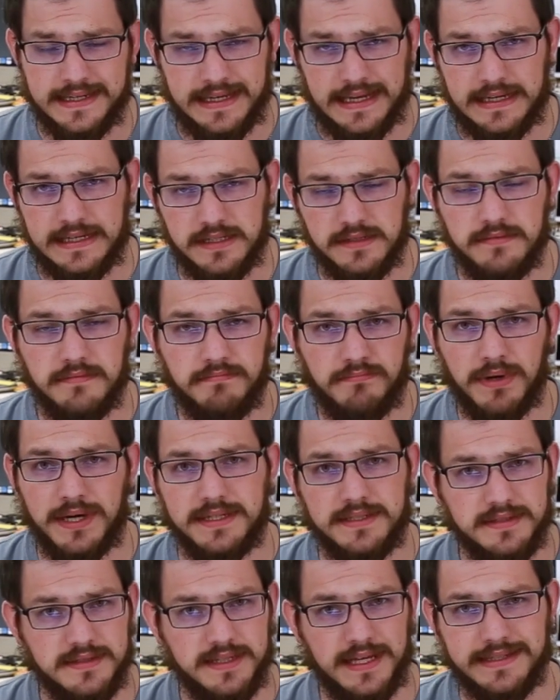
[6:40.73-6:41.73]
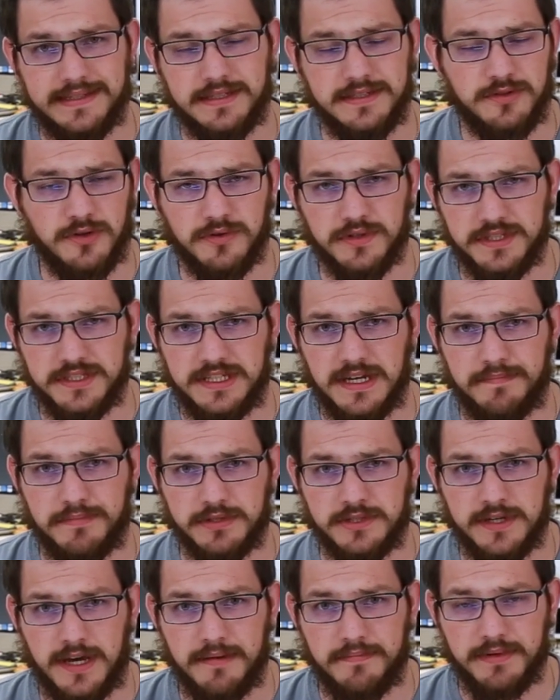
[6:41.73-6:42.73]
again, but that's this wholly
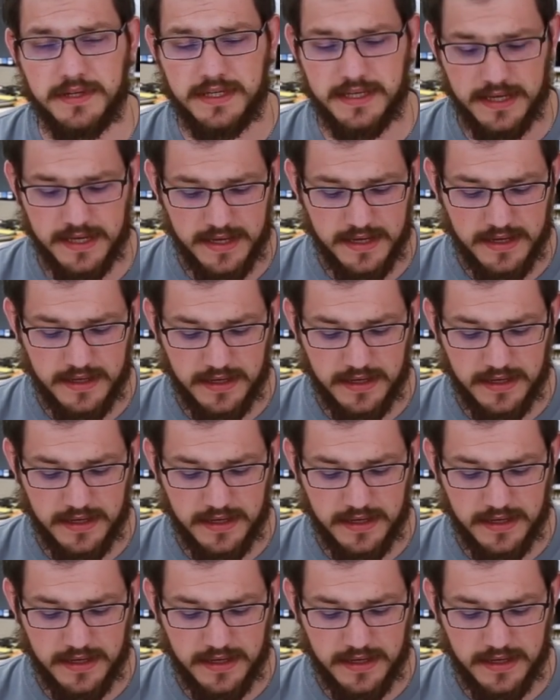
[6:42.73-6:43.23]
separate topic.